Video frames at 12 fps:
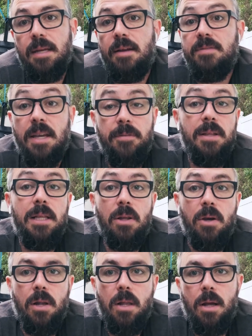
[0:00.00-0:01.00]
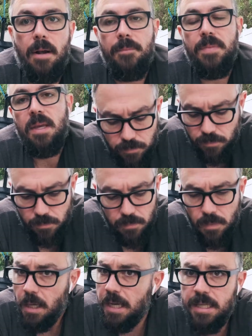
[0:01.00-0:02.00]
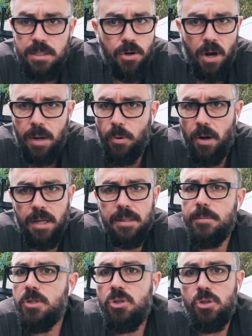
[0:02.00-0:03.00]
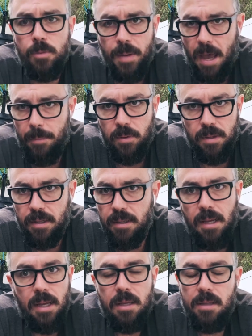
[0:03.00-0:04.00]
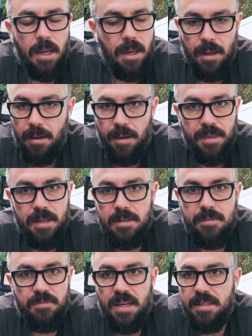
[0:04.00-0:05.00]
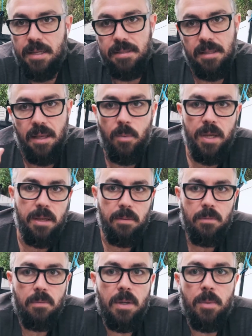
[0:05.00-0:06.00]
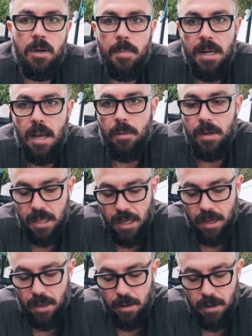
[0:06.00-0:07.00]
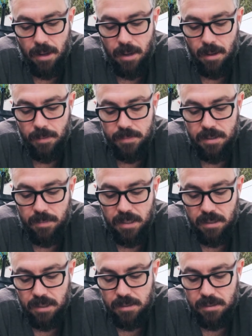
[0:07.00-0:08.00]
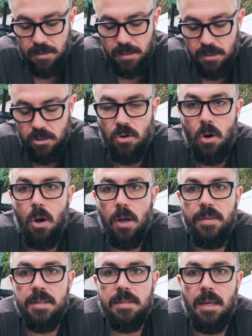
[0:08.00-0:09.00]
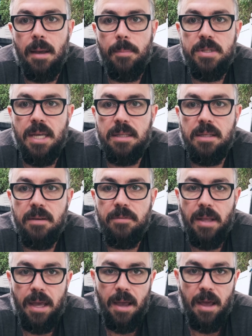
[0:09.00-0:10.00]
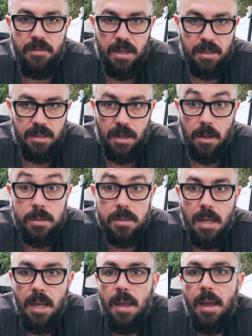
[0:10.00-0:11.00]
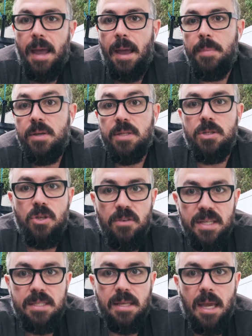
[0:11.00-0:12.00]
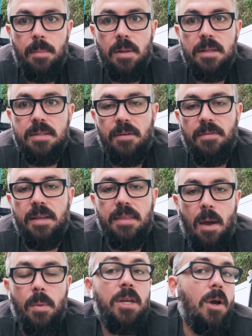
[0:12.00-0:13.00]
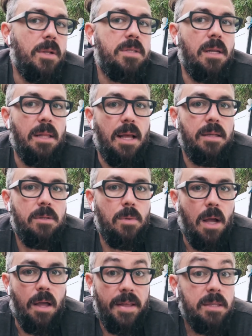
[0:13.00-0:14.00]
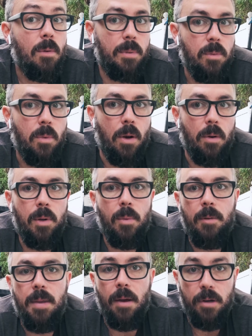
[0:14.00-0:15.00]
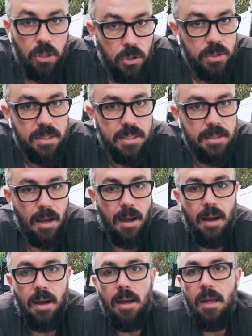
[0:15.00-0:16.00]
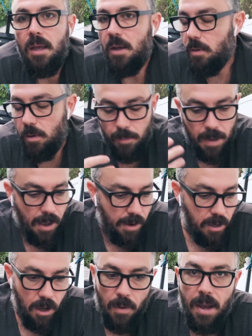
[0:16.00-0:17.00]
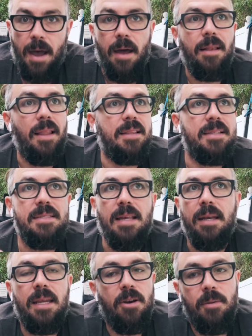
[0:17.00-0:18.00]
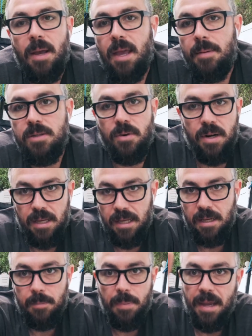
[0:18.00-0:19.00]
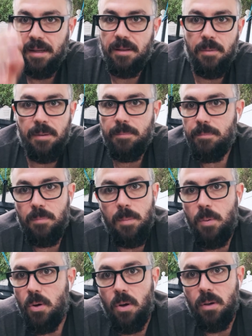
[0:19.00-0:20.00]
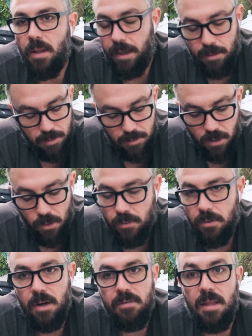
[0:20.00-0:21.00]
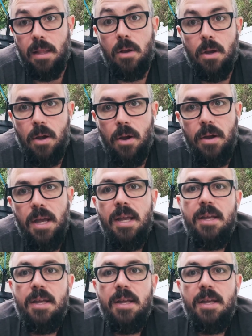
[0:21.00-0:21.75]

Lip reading: I definitely learned a lot. It is a great product. I'm super happy with it. I think it's fantastic. Like we wouldn't have been able to get something this strong and this protective out of anything else. And because it's UV stable and stuff like that, we know it's going to last a while, and that's what we want. We want to be able to use this car. We want to be able to go out. Like the sun here in Miami is already eating paint that we put on, like, you know, not even that long ago.